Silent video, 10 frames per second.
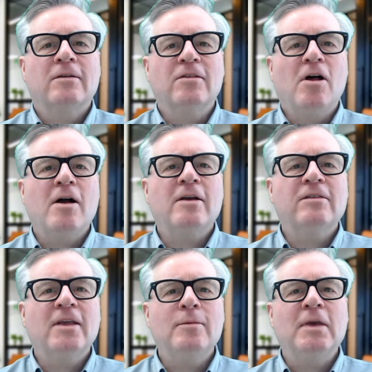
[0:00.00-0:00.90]
long as
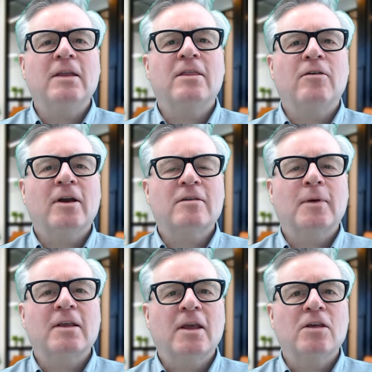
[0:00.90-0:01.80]
they meet their
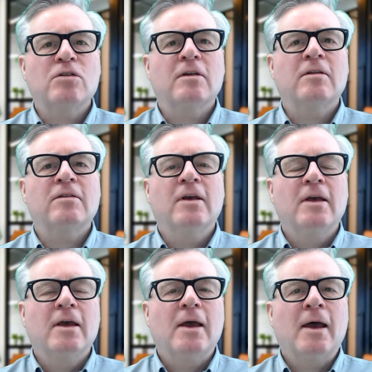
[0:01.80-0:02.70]
expectations
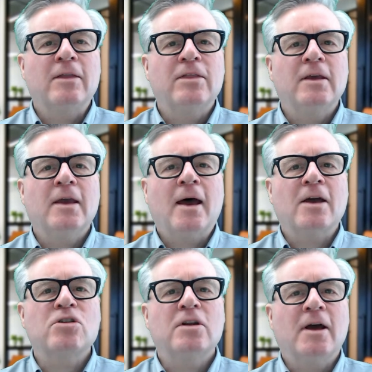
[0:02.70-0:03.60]
at the
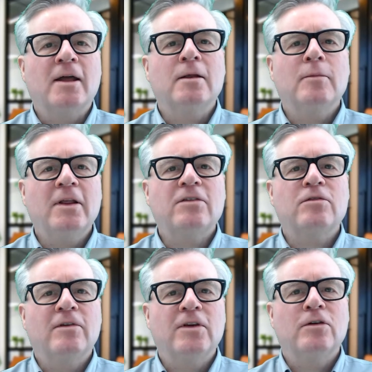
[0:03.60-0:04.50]
action item list
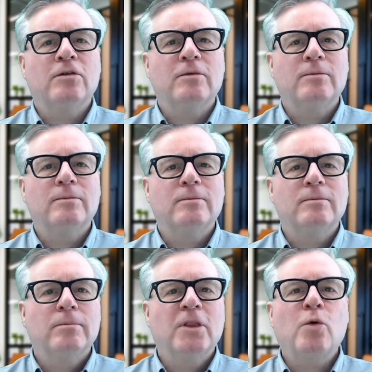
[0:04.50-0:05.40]
review.
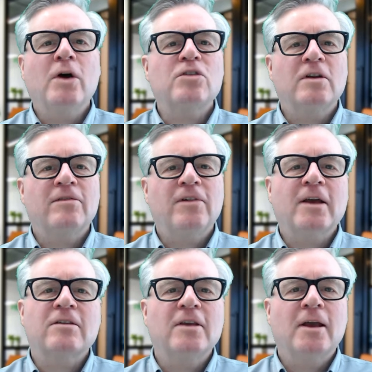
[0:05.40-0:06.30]
The question
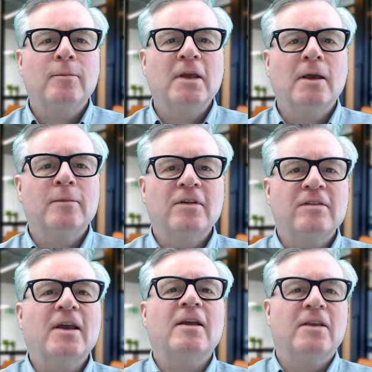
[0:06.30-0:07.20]
of Flextime
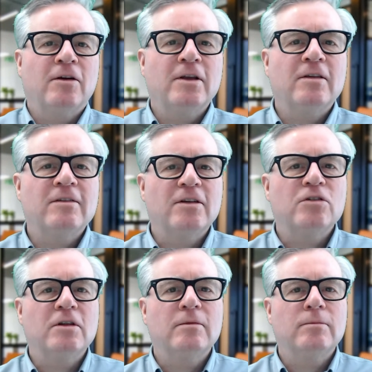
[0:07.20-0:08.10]
becomes a secondary
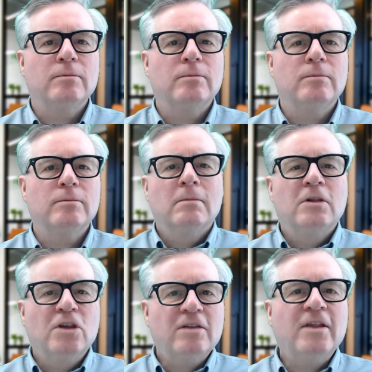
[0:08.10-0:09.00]
decision.
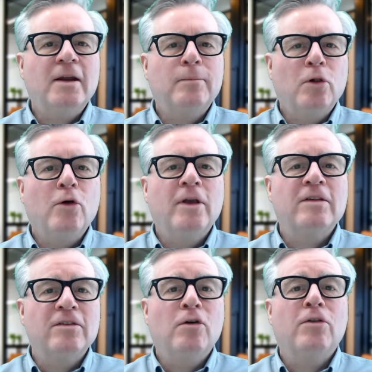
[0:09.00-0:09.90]
Just let employees
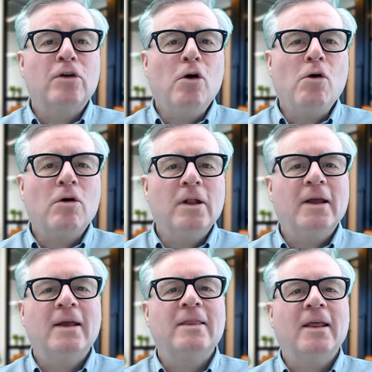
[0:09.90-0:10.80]
know the goal
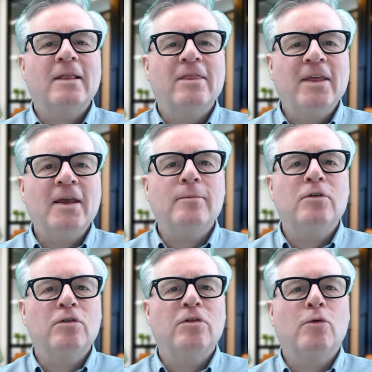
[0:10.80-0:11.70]
and let them
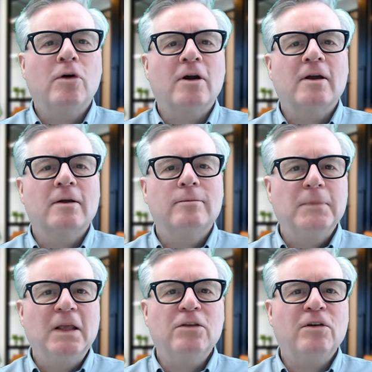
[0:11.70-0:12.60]
do the work.
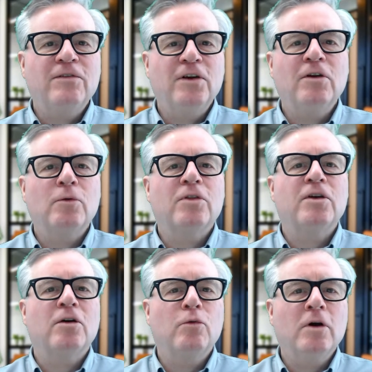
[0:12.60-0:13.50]
Interfering with
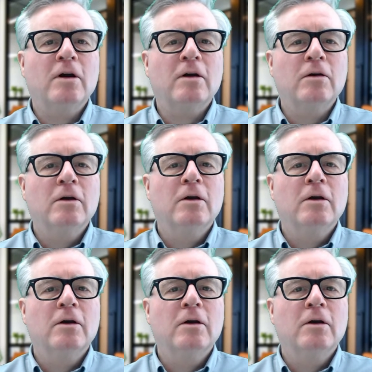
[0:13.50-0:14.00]
their work